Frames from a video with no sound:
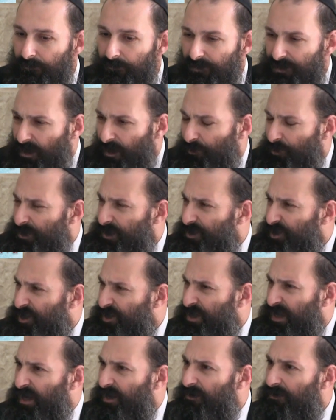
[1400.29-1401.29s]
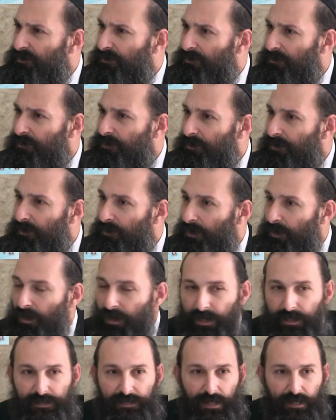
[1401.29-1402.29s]
He's like, I wasn't just here.
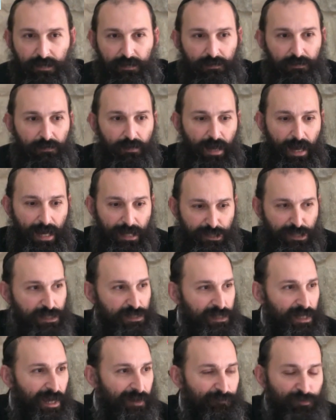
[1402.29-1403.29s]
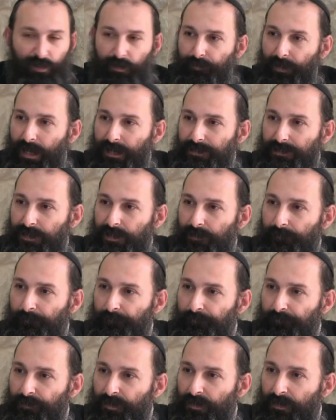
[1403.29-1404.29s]
He's like, I just gave you a blessing.
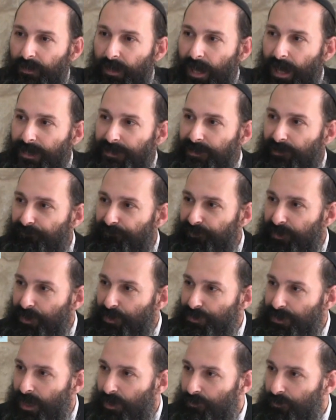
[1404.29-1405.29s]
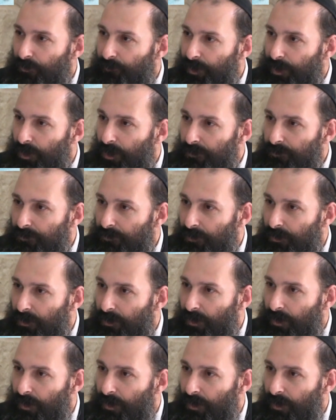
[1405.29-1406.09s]
Esav figures out, oh my God,